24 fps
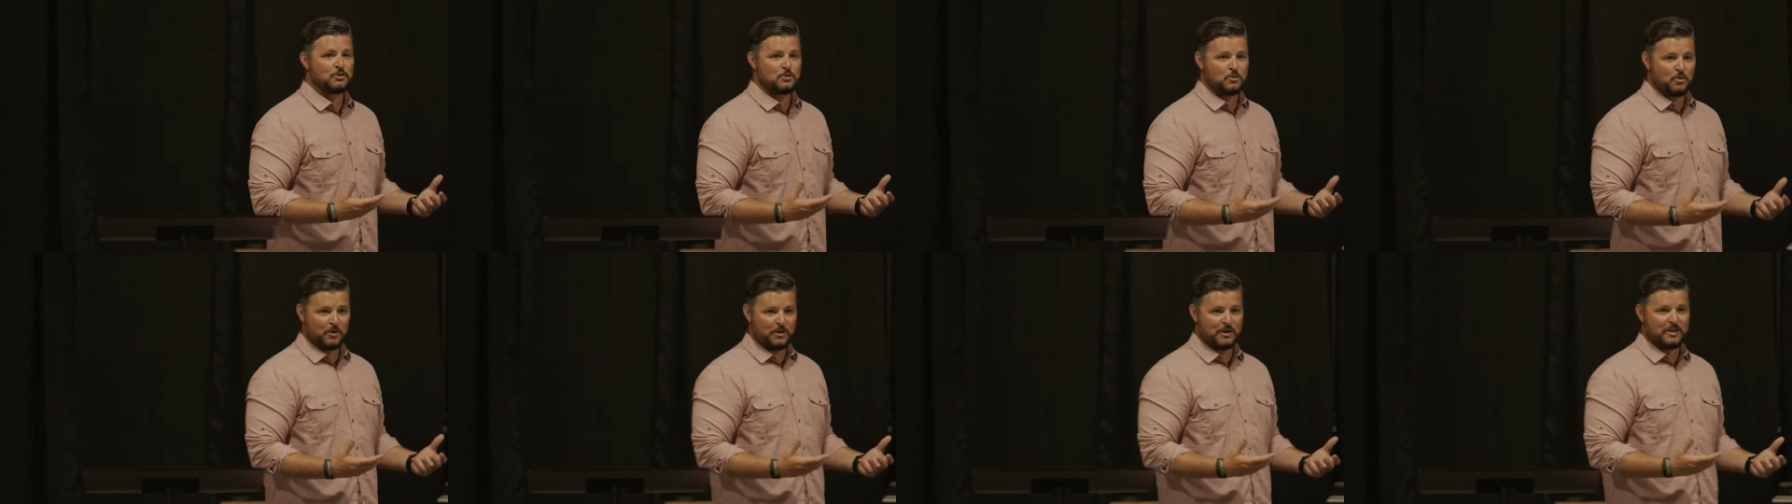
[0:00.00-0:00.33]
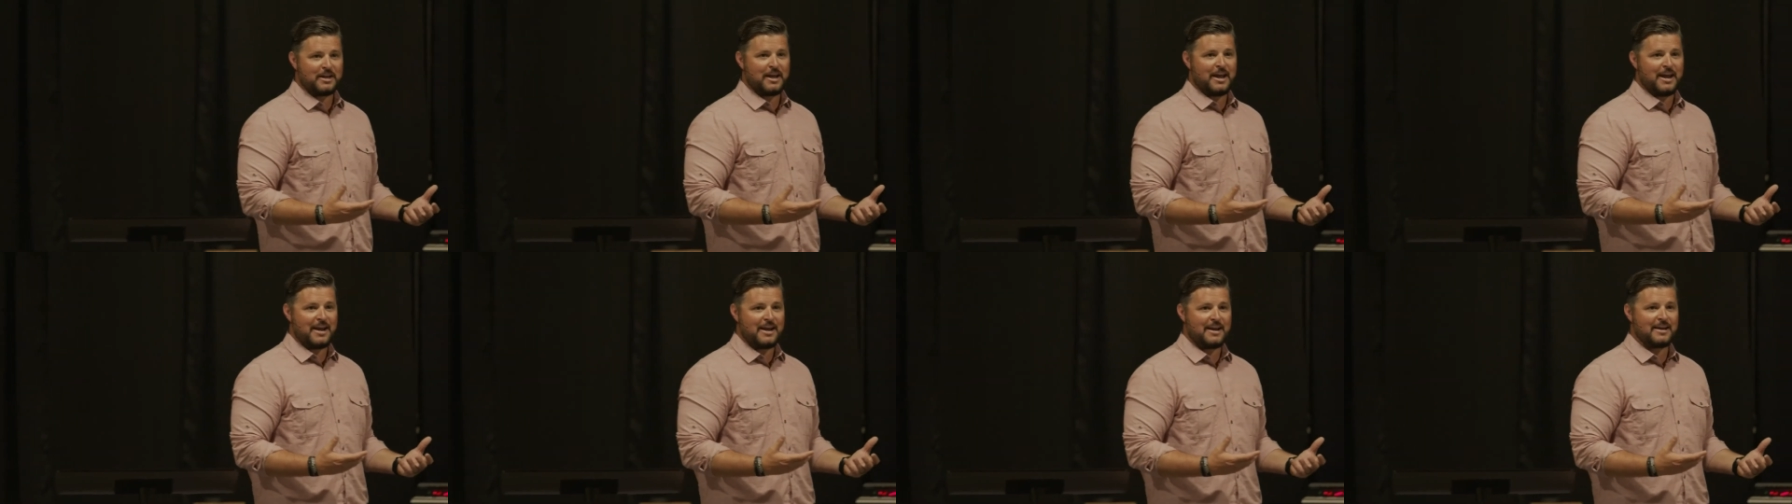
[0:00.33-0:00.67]

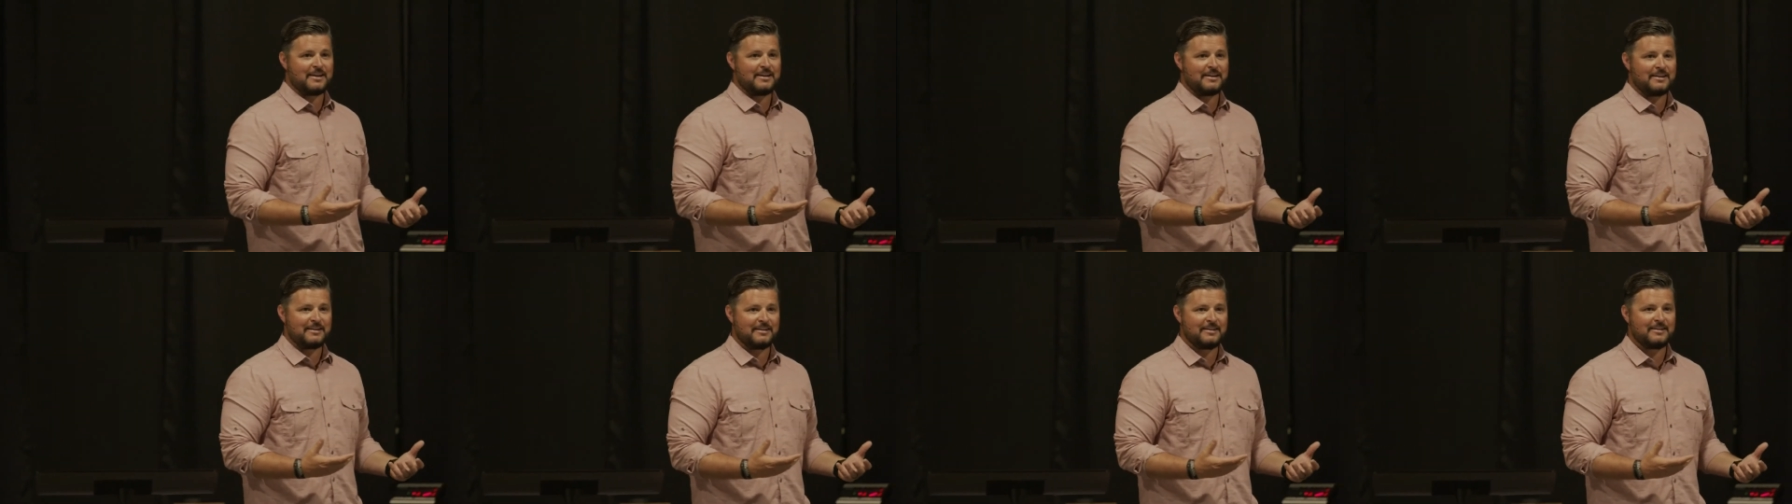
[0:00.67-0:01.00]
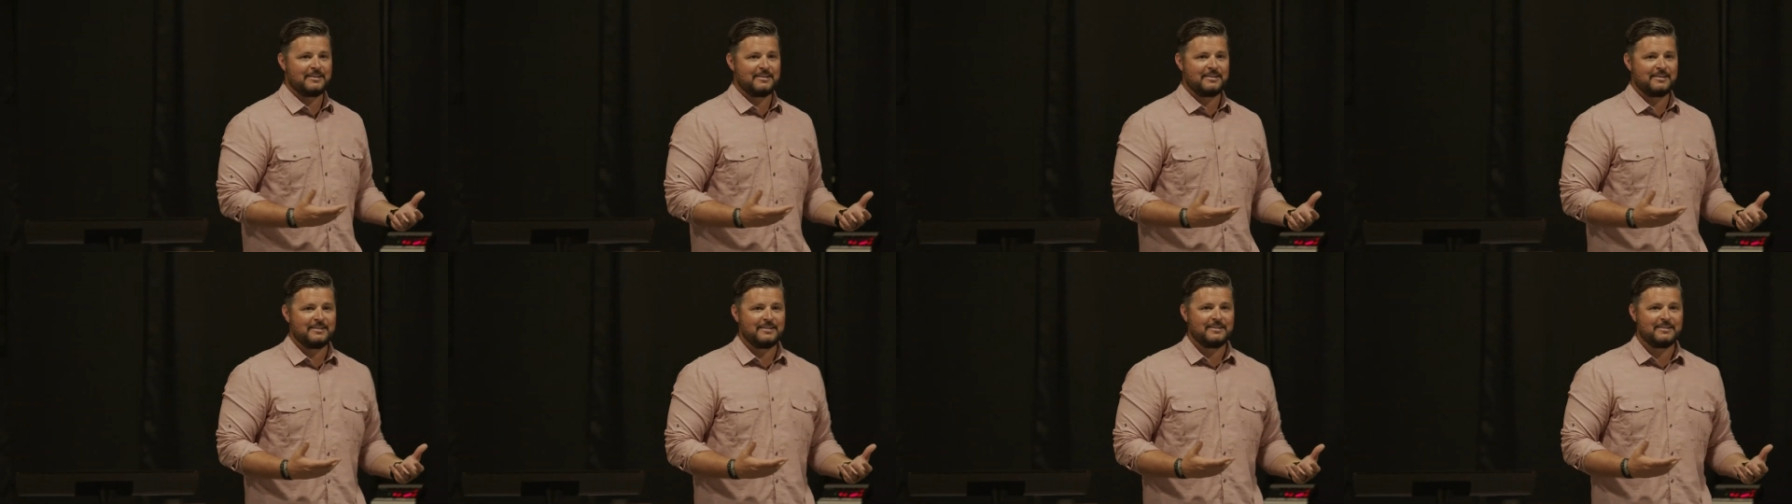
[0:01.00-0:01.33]
sword in hand,
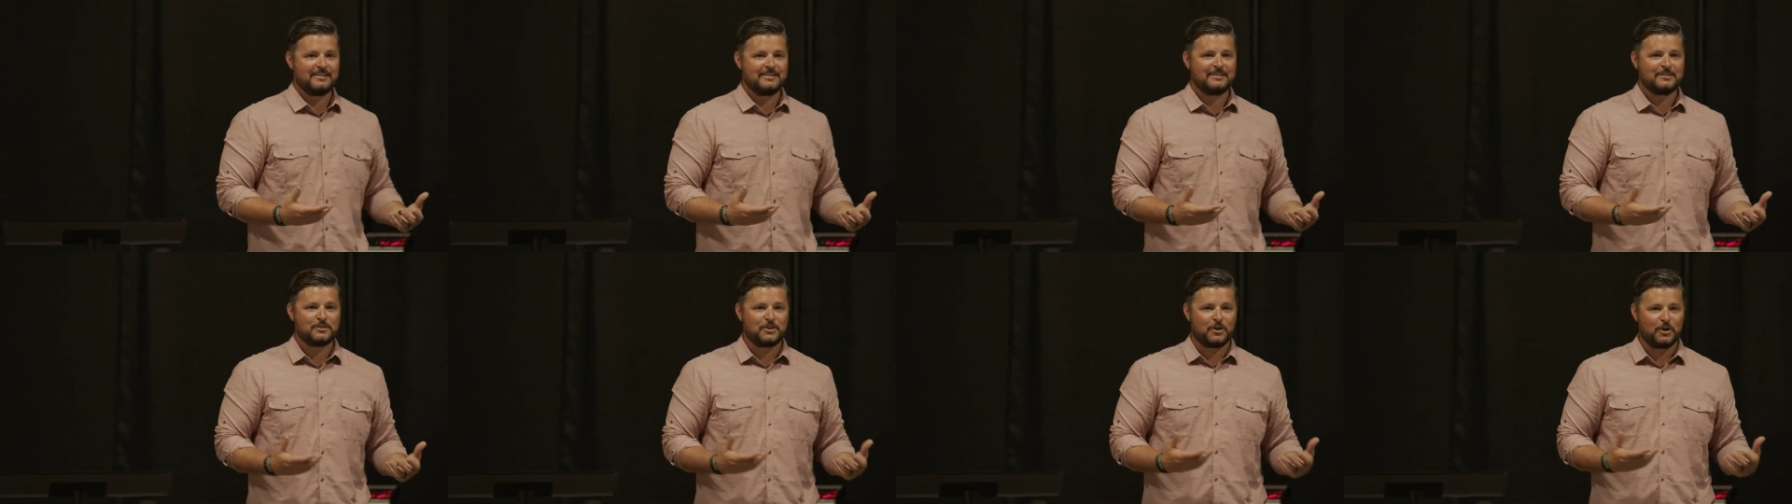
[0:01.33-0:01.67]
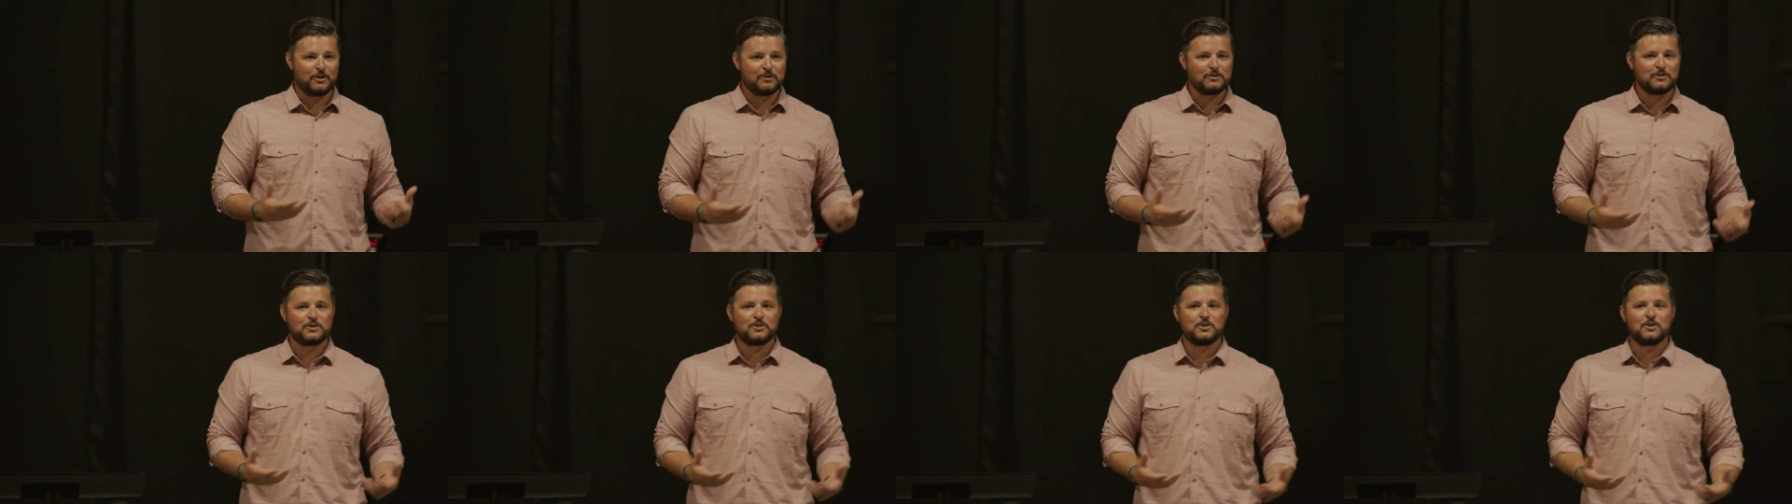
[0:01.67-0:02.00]

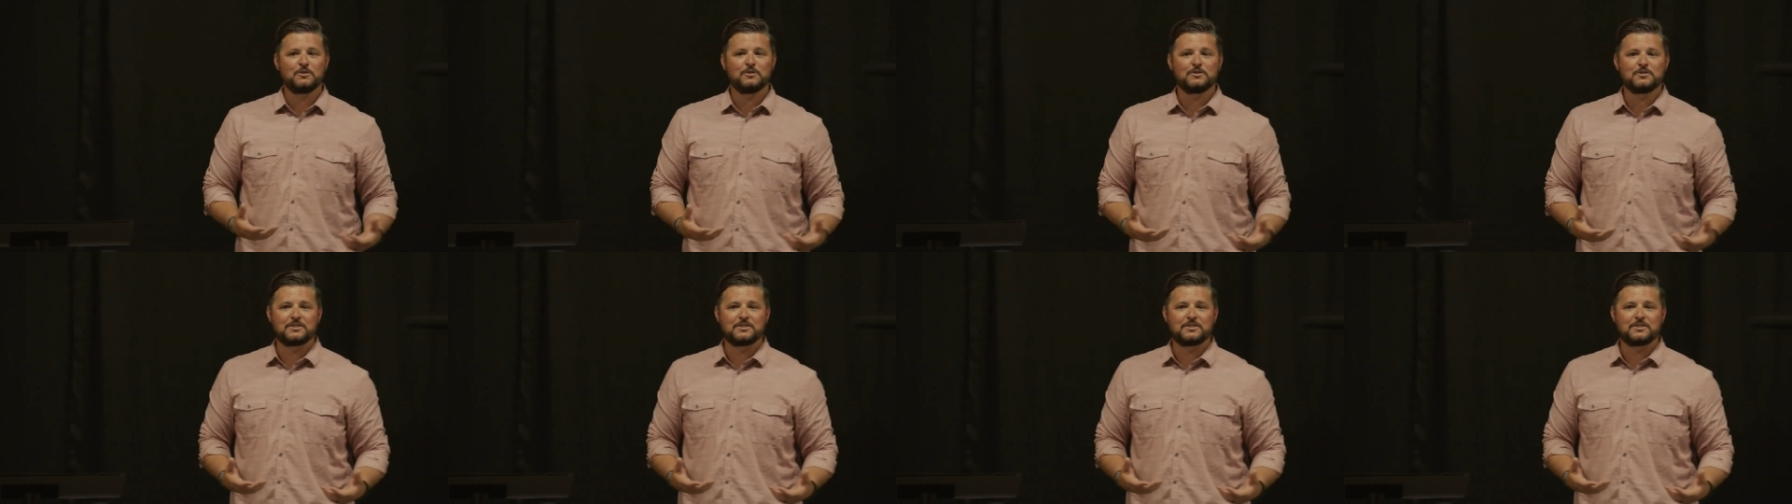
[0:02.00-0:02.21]
turns to